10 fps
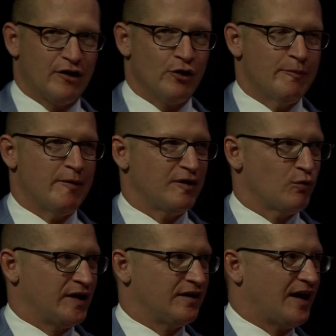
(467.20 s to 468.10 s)
I remember
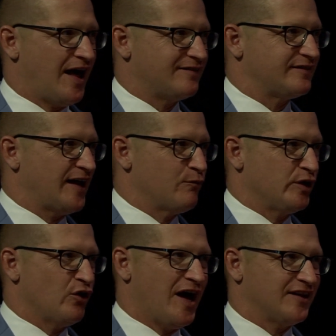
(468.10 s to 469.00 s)
last time
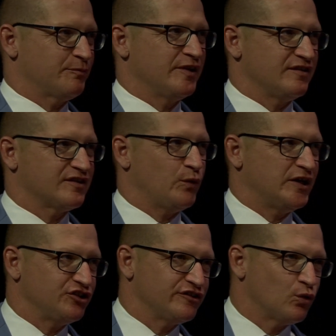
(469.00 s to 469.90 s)
when you asked me this
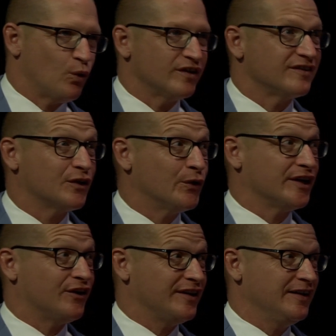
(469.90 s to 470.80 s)
question, so what is
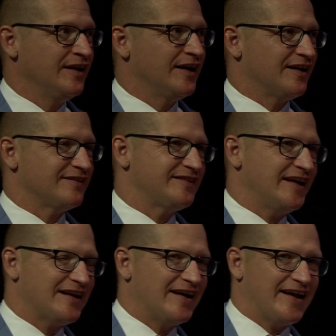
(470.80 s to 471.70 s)
going on? And I
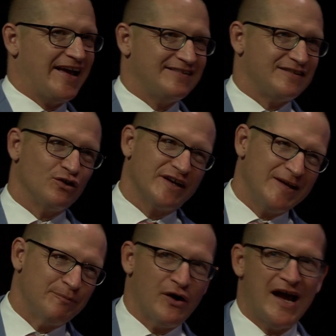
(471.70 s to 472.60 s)
said, I guessed,
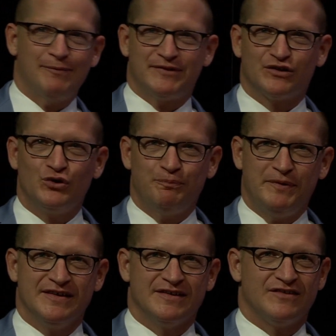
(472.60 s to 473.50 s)
okay, perhaps it could
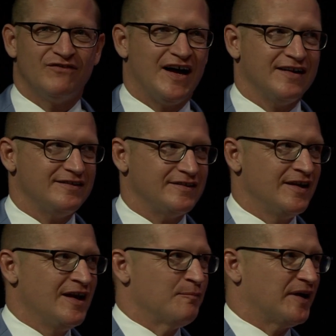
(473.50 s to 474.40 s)
be an advanced,
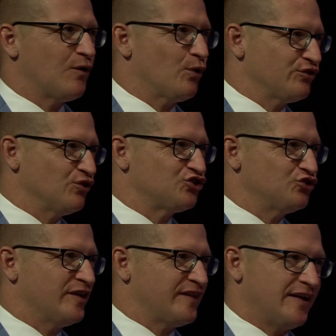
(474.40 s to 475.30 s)
but I was not
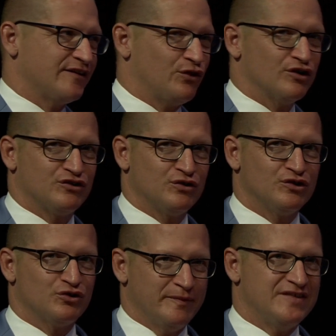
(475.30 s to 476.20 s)
sure. And then I talked
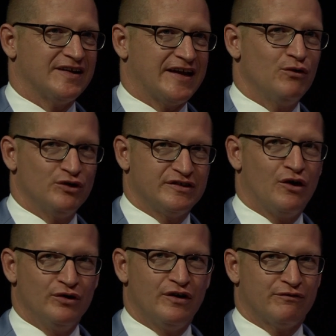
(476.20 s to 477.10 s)
to Mr. Gehr, who is the
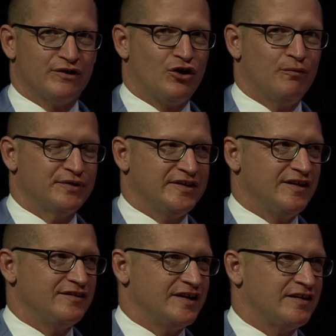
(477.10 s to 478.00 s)
owner of the company,
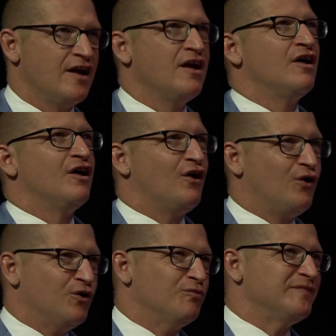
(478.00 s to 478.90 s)
and I said,
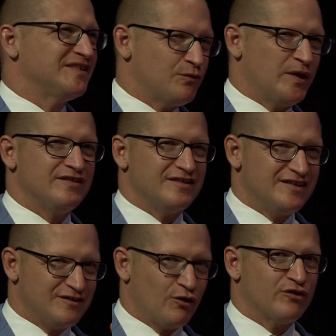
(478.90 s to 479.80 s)
oh, Mr. Wenz,
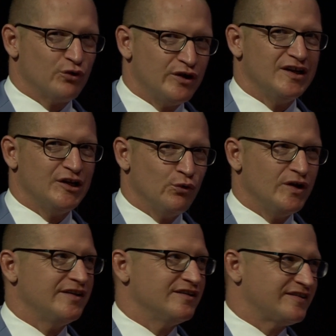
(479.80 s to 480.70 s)
it was really,
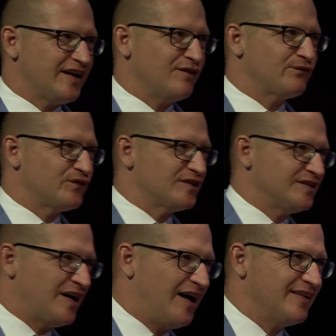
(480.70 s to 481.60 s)
really a tough
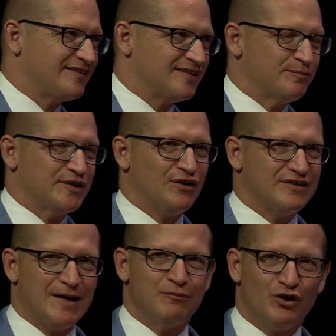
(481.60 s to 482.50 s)
answer
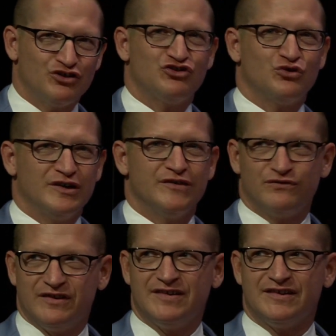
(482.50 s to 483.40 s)
because I'm not sure
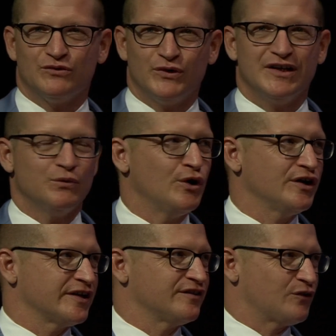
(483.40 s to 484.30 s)
if this is really
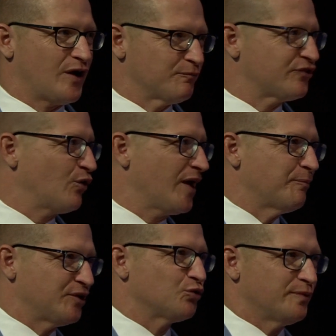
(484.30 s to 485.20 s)
working. So I'm so
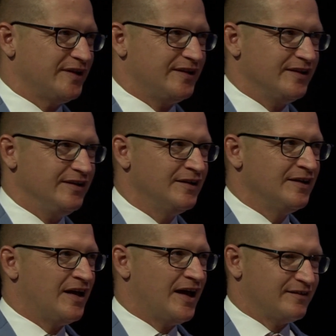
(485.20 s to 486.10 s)
happy to be here,
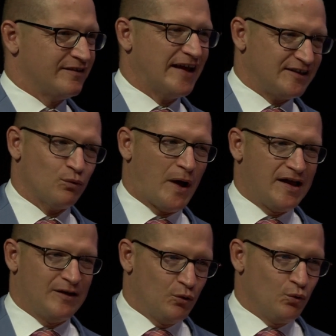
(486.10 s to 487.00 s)
and that's
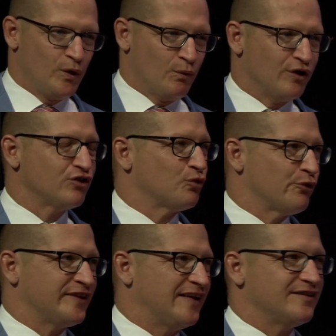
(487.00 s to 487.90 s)
why we wanted to
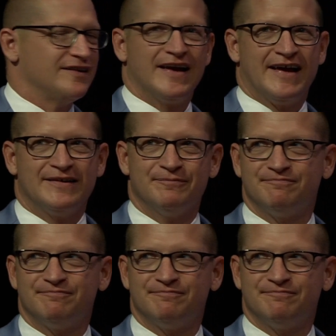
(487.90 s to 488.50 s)
present it again.